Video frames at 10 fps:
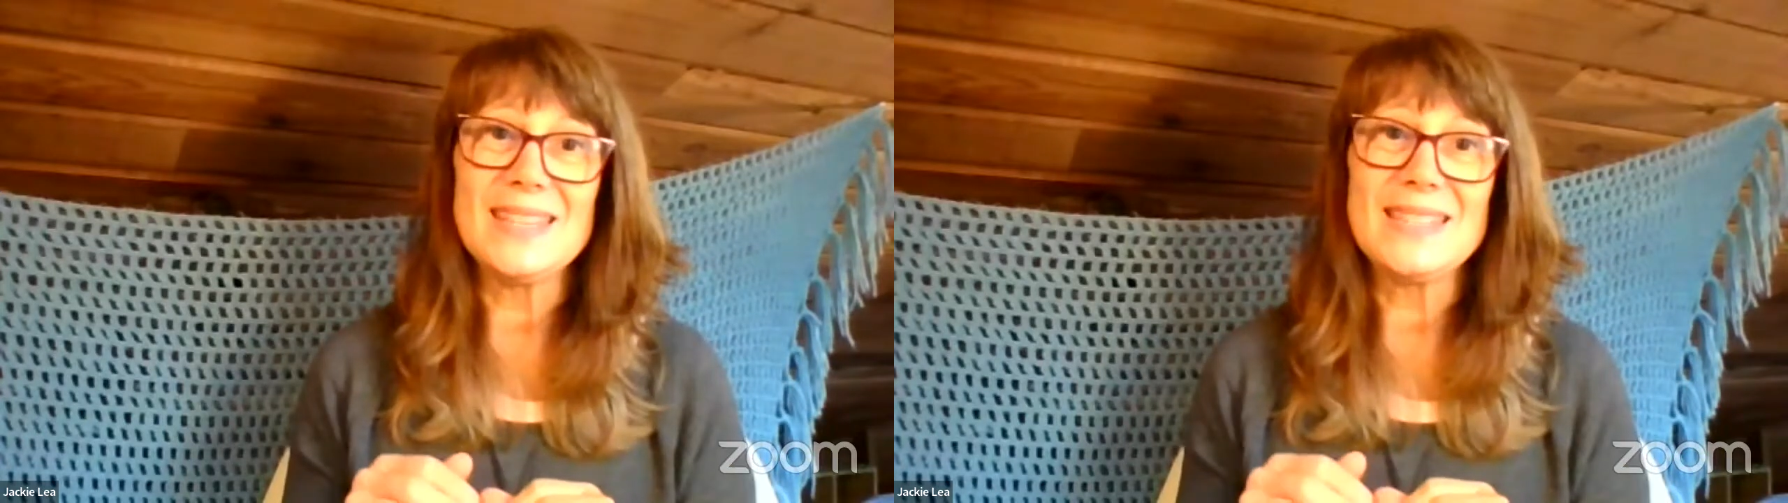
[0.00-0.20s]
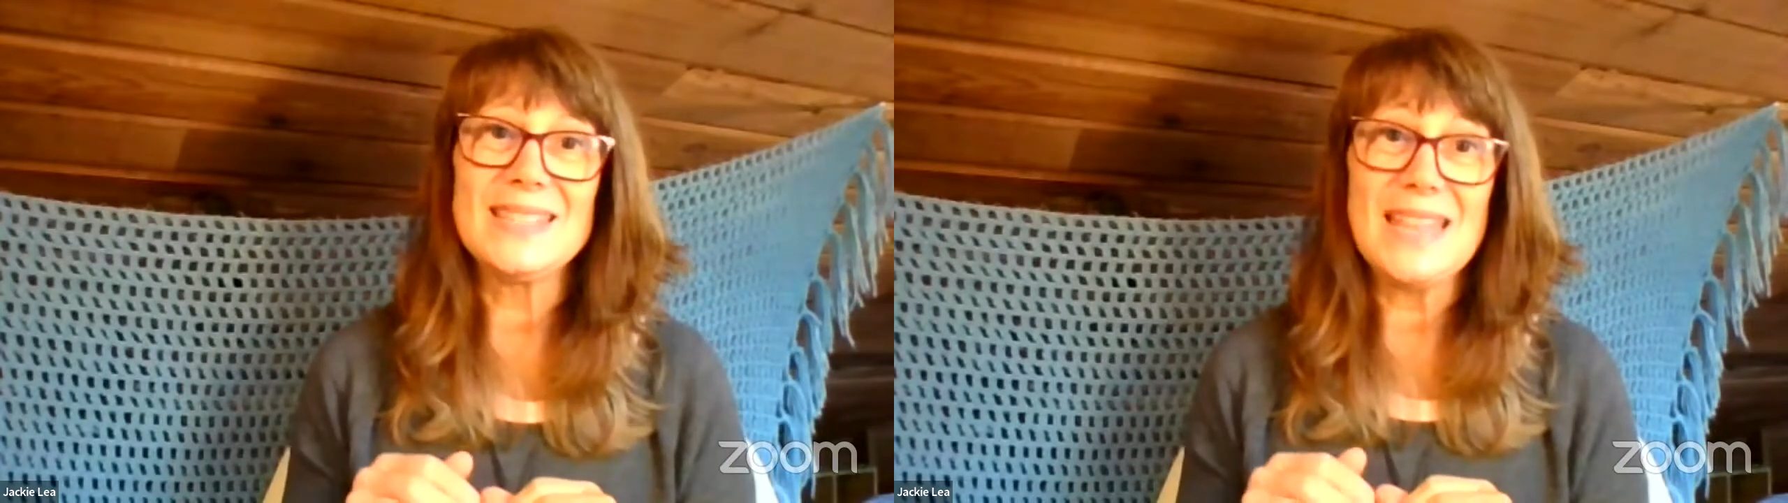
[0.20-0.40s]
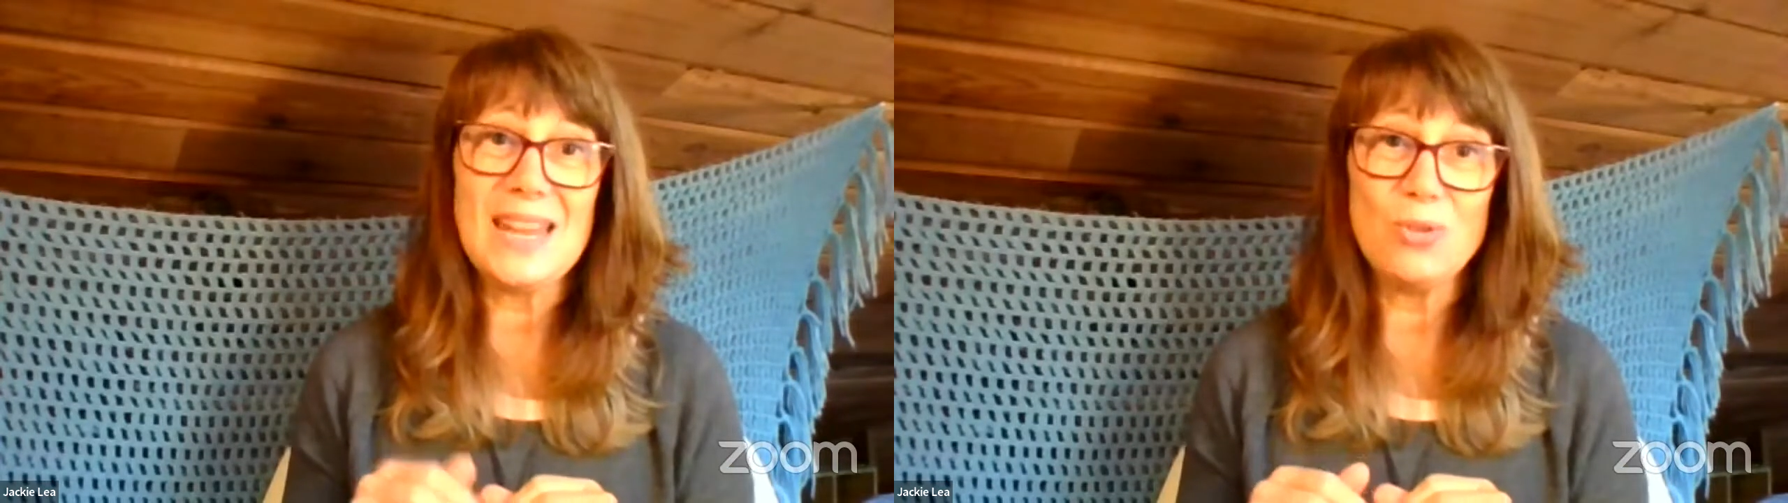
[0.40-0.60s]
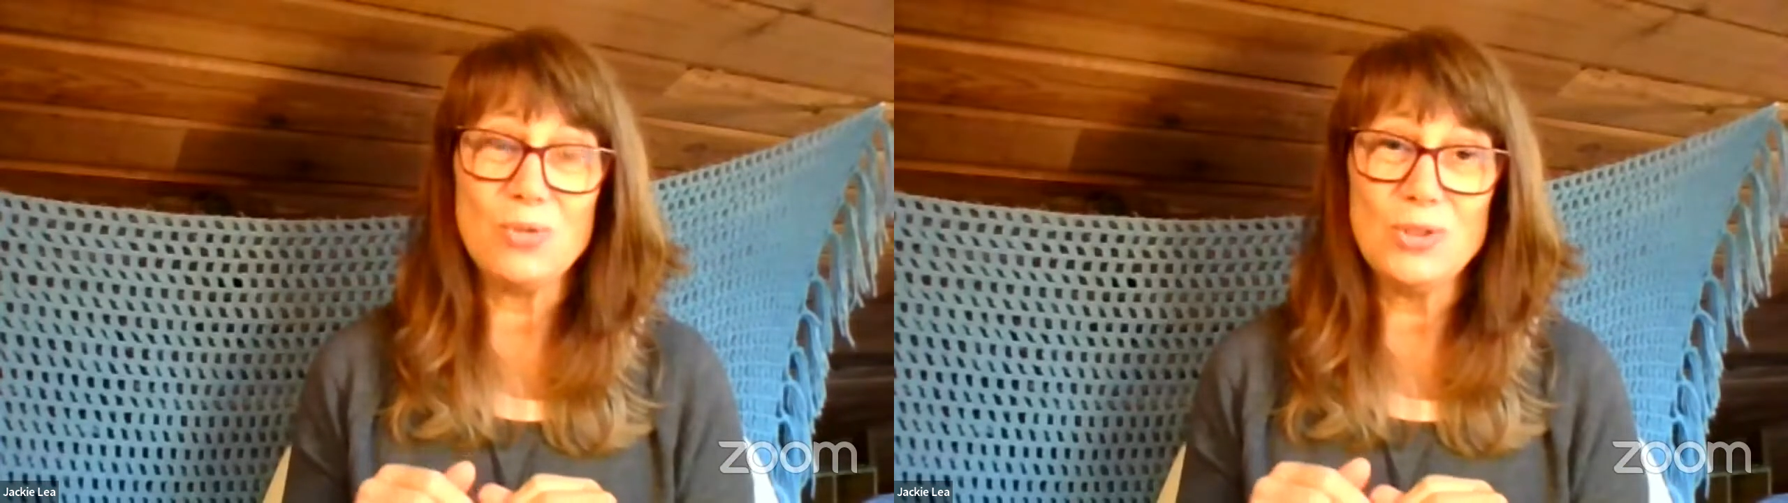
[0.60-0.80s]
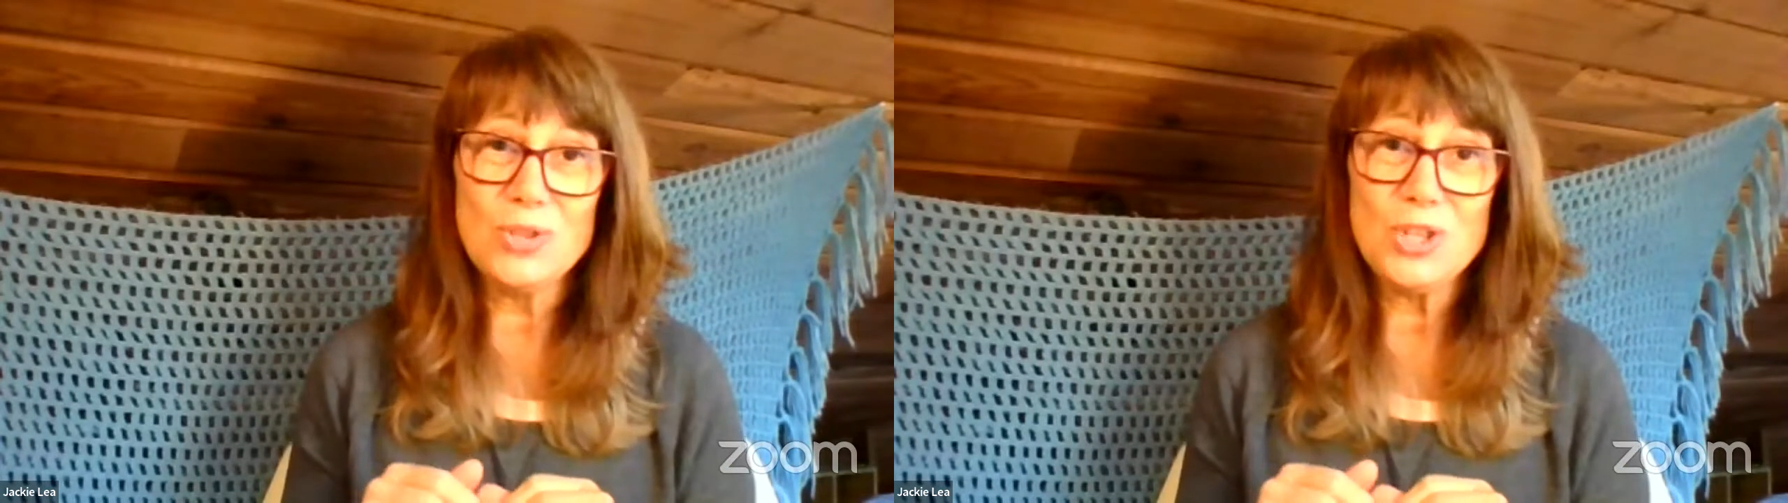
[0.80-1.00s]
the
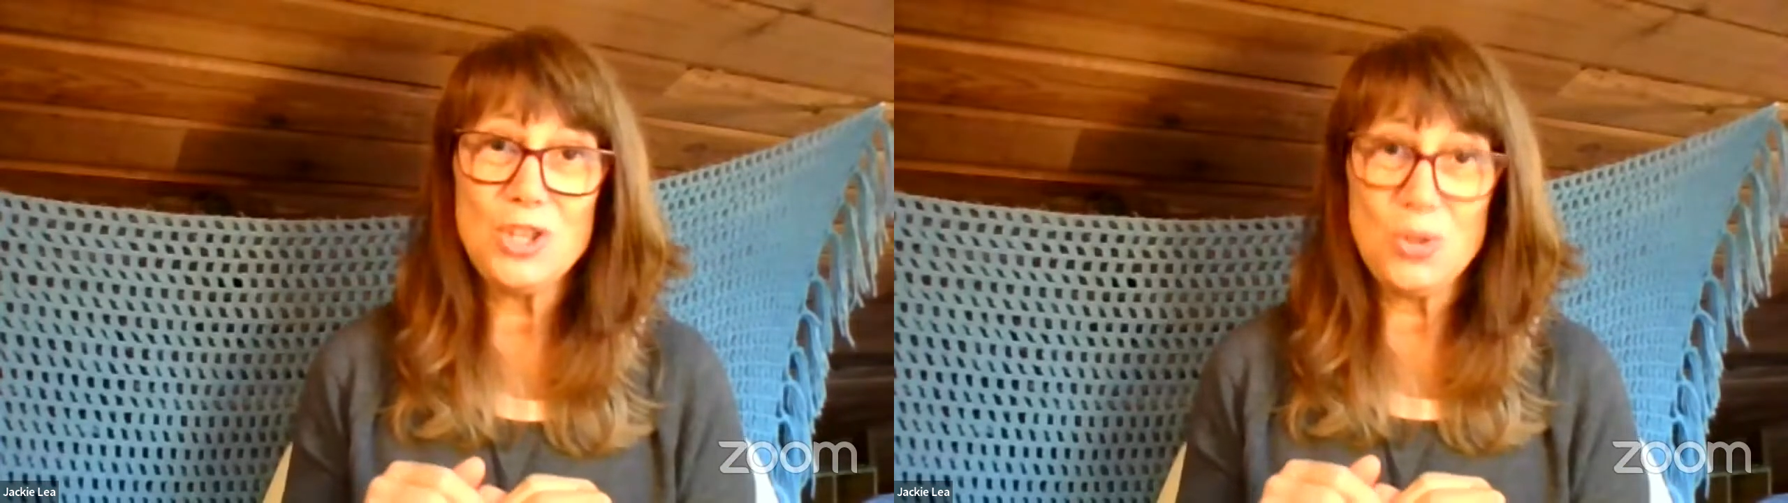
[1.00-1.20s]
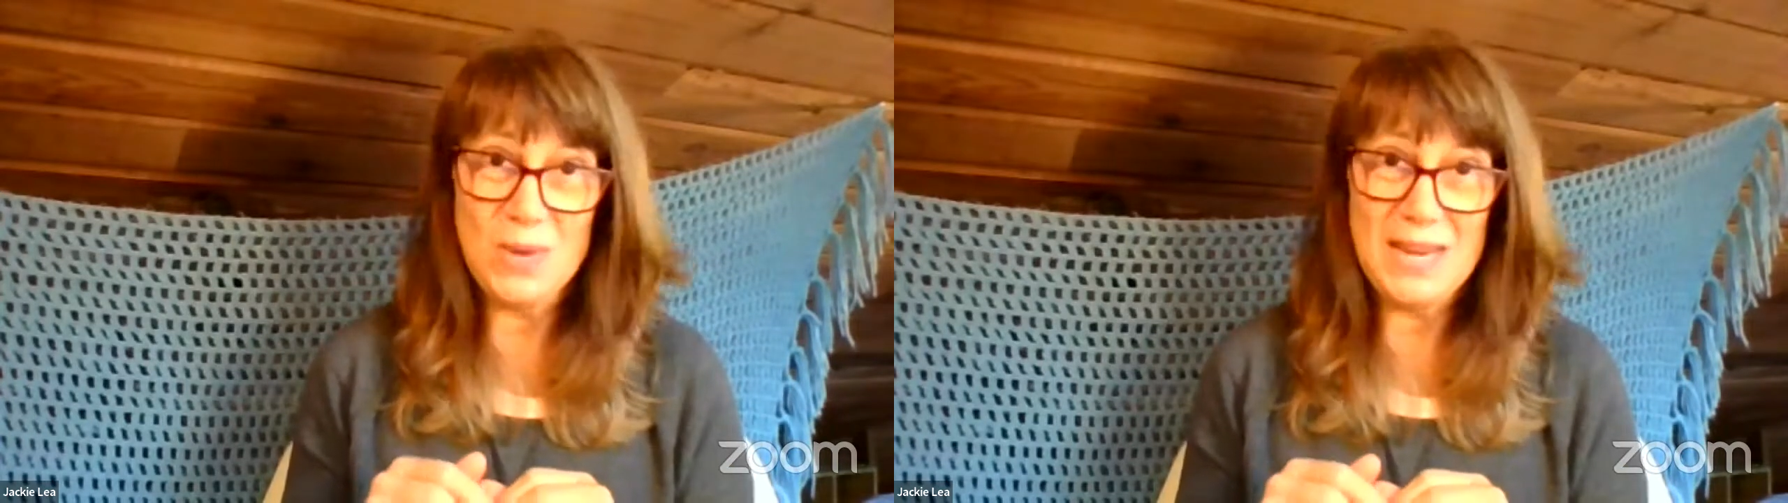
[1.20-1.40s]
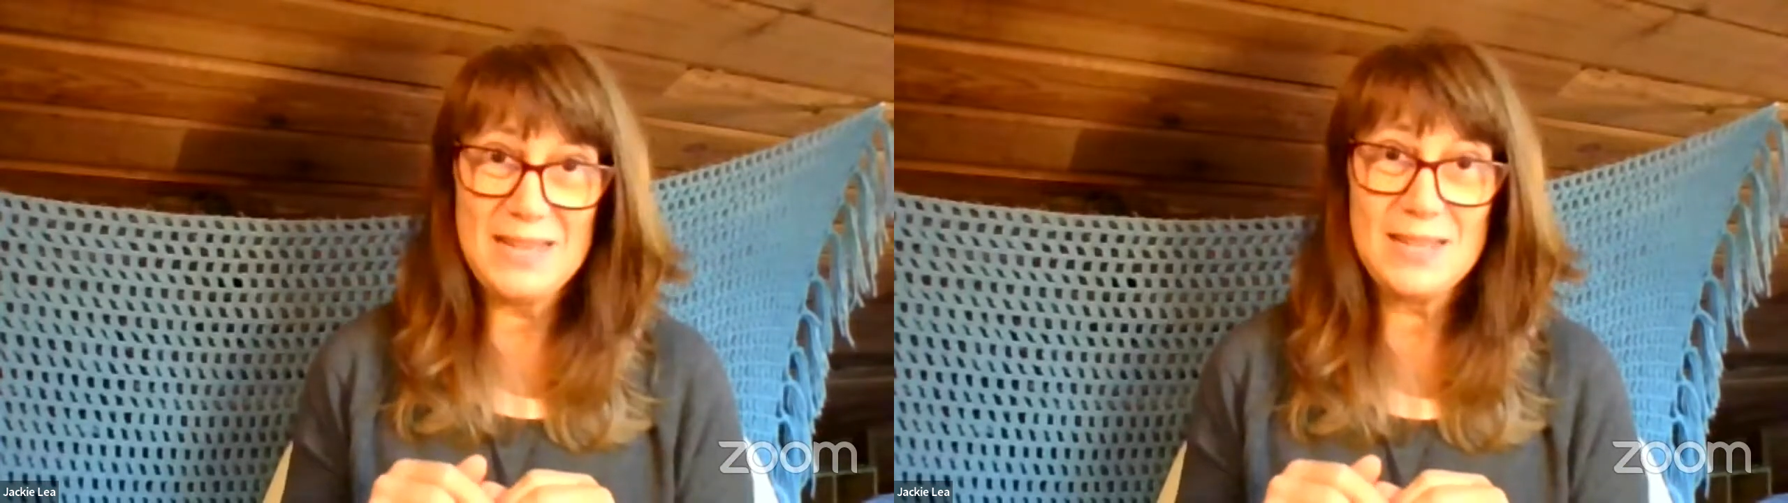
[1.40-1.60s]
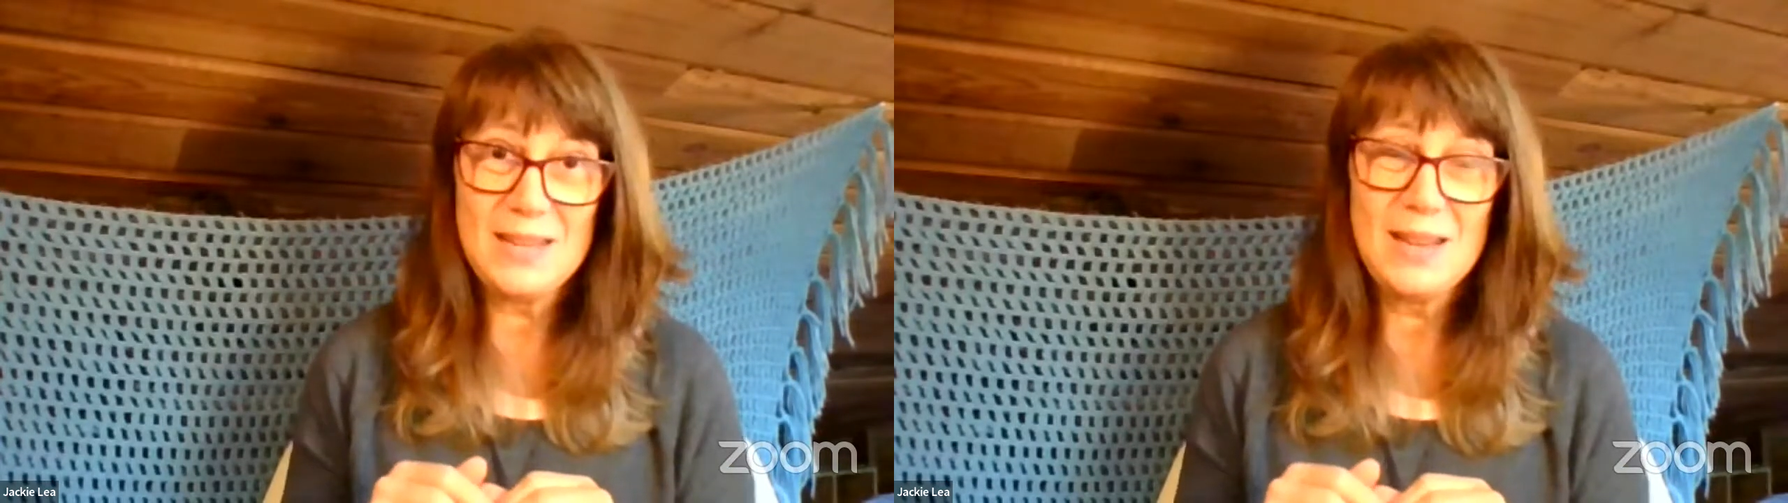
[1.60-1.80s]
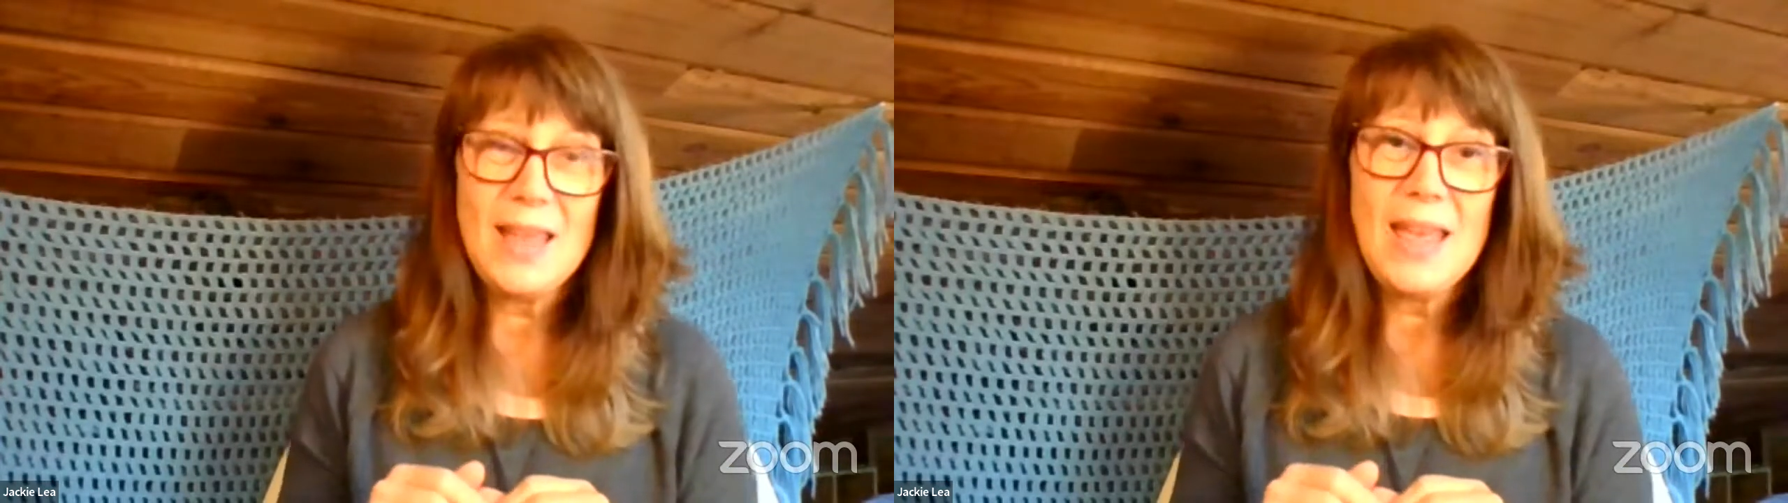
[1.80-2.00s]
sacral joint.